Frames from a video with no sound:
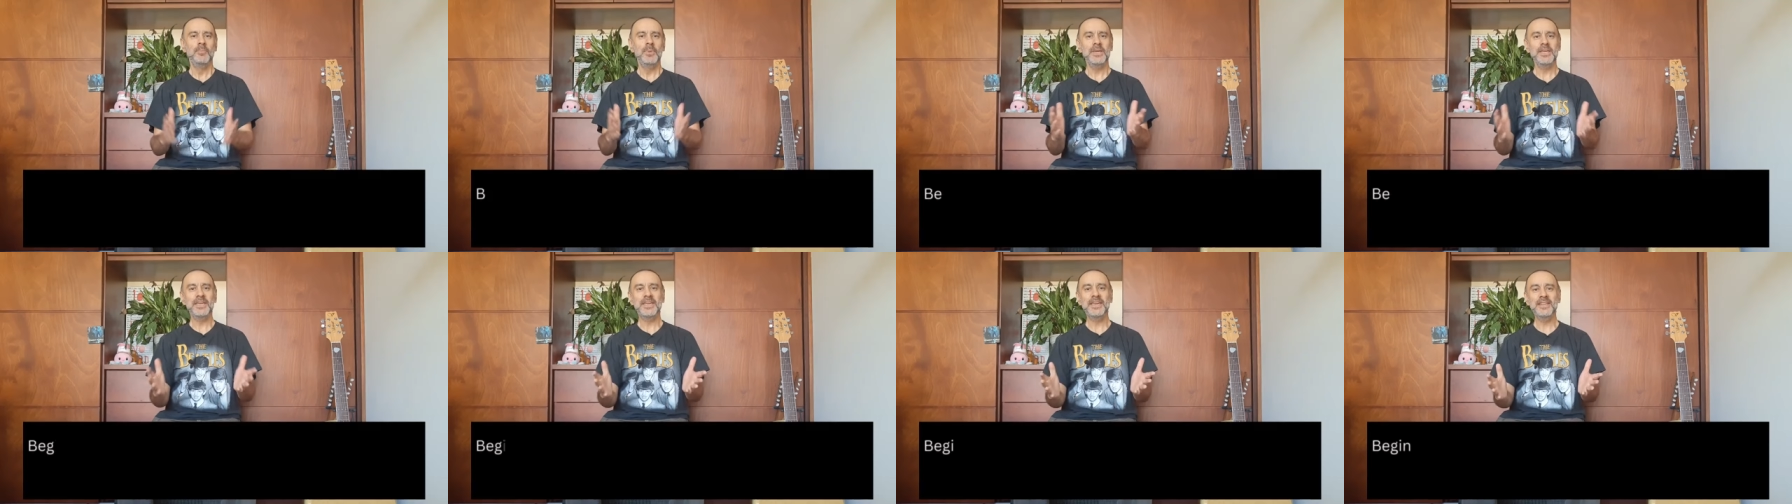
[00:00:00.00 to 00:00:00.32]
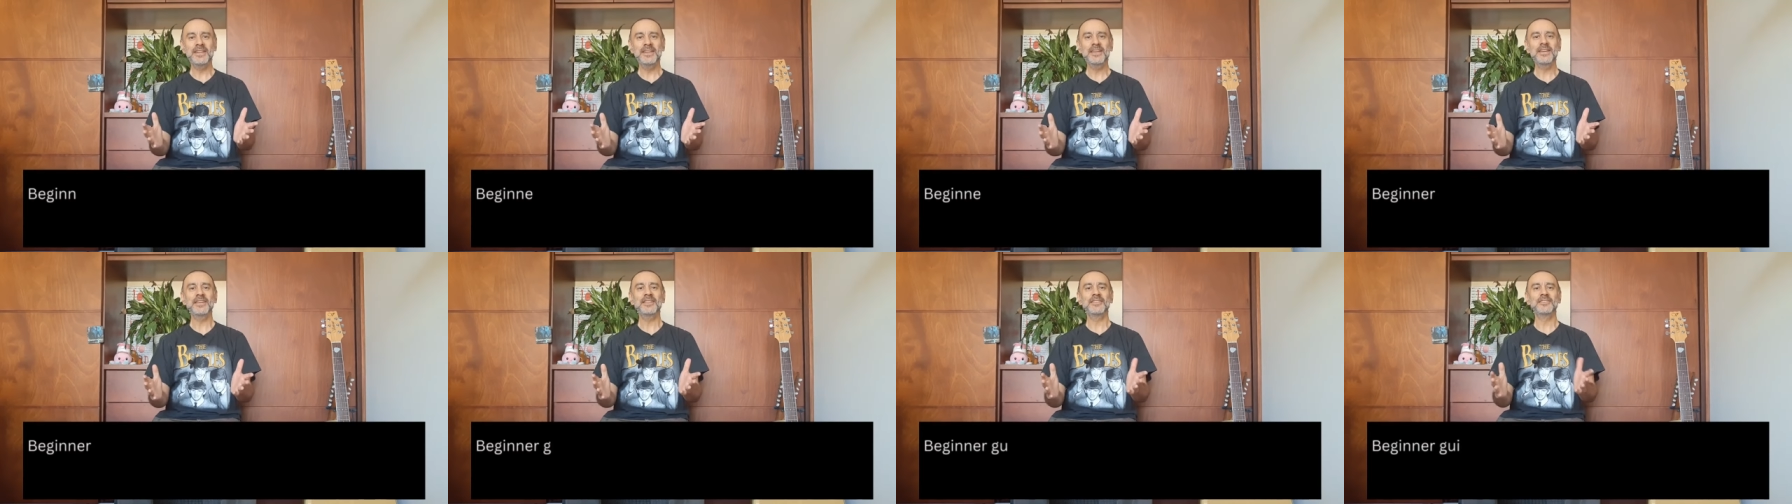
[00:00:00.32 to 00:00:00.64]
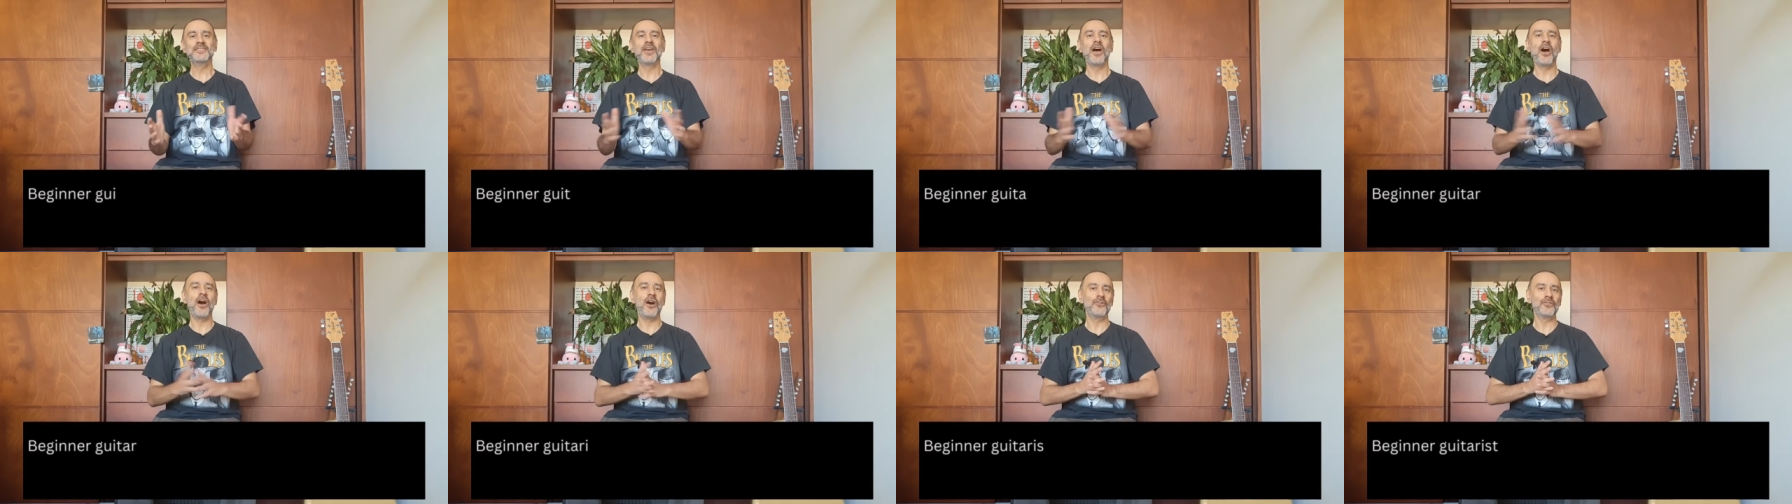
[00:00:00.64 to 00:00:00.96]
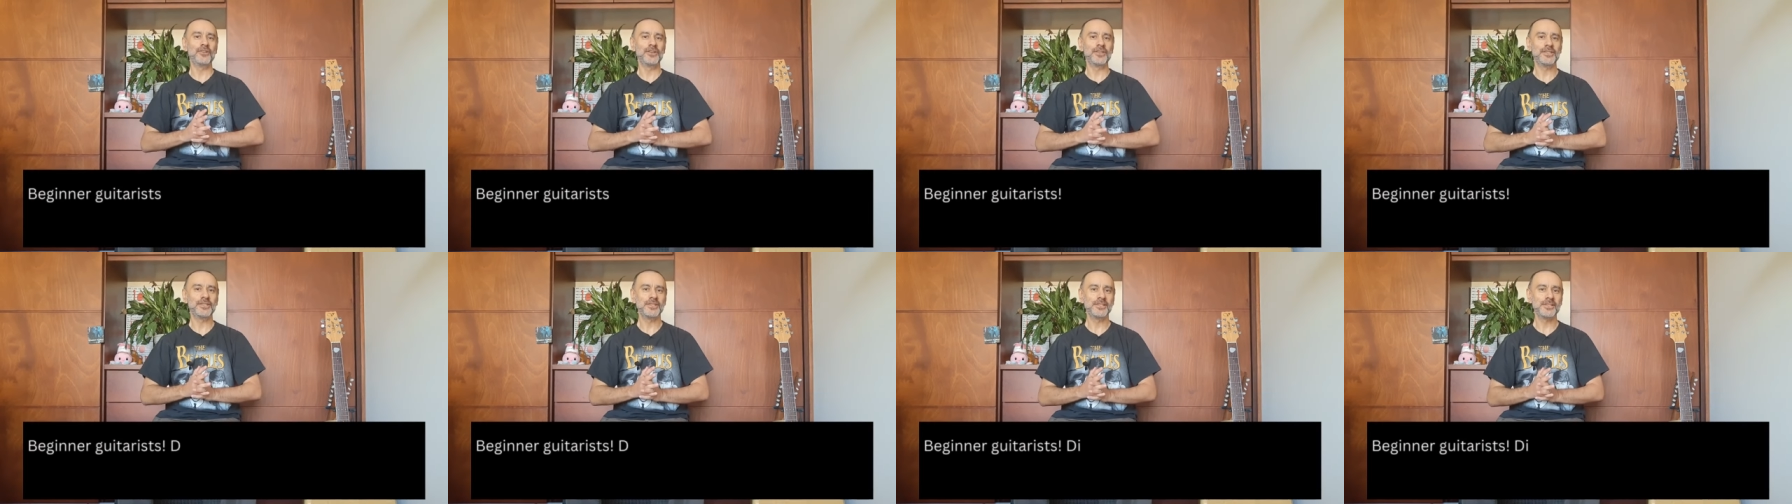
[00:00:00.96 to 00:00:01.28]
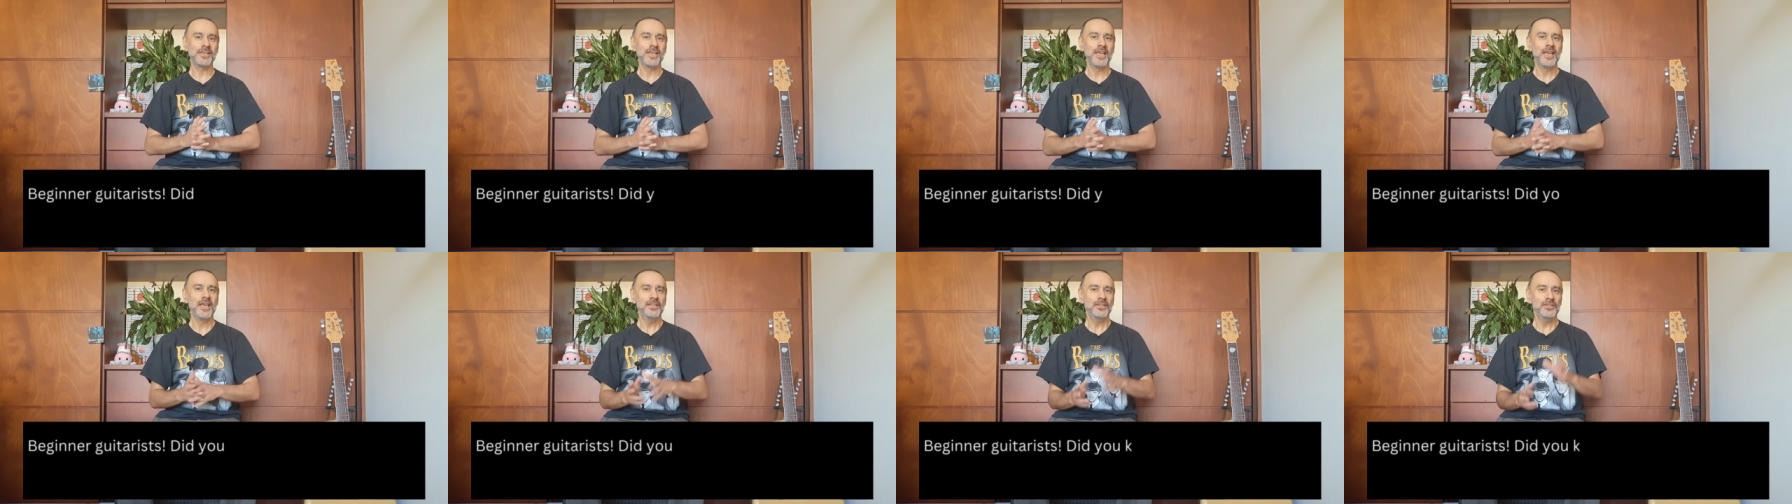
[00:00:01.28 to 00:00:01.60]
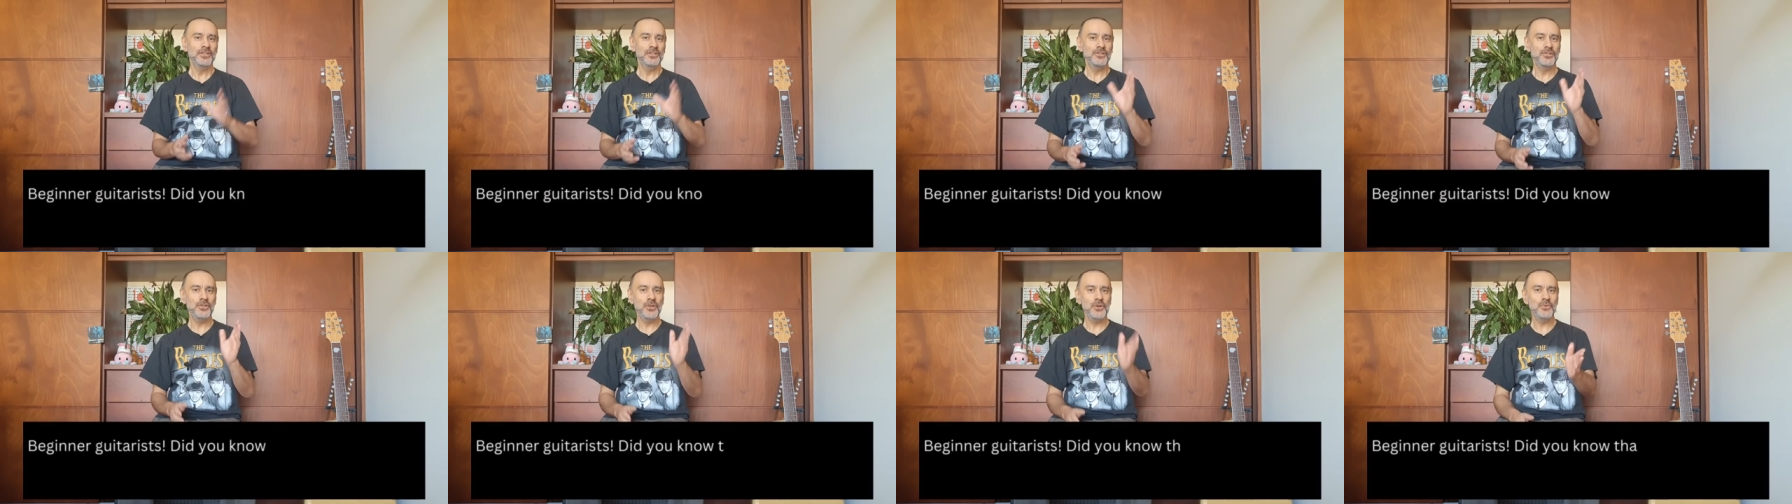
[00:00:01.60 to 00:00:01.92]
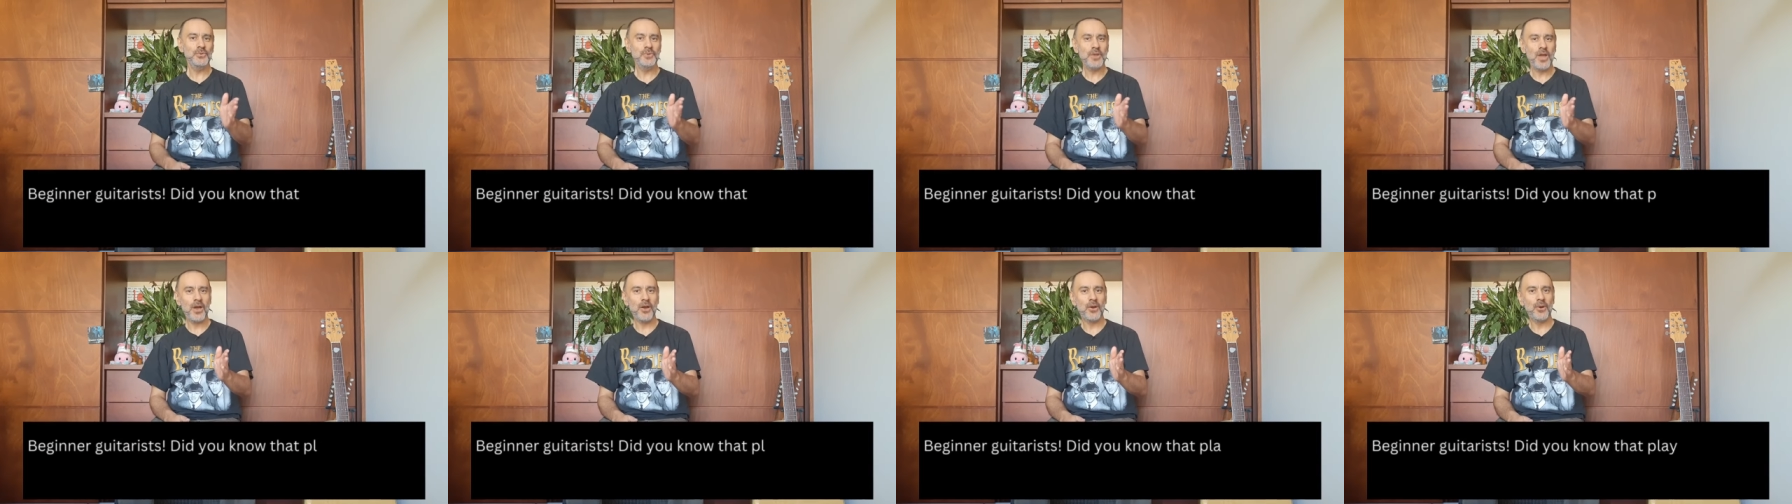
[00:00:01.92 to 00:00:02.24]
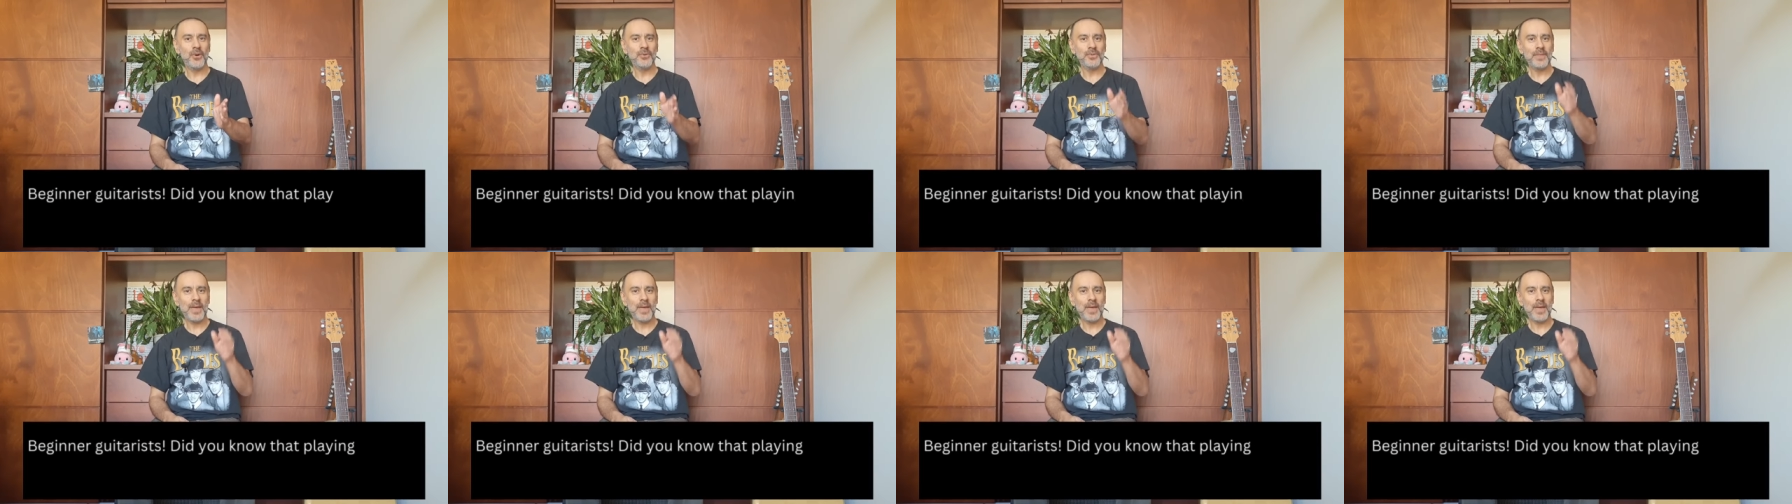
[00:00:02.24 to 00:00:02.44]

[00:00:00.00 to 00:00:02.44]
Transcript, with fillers: Beginner guitarists, did you know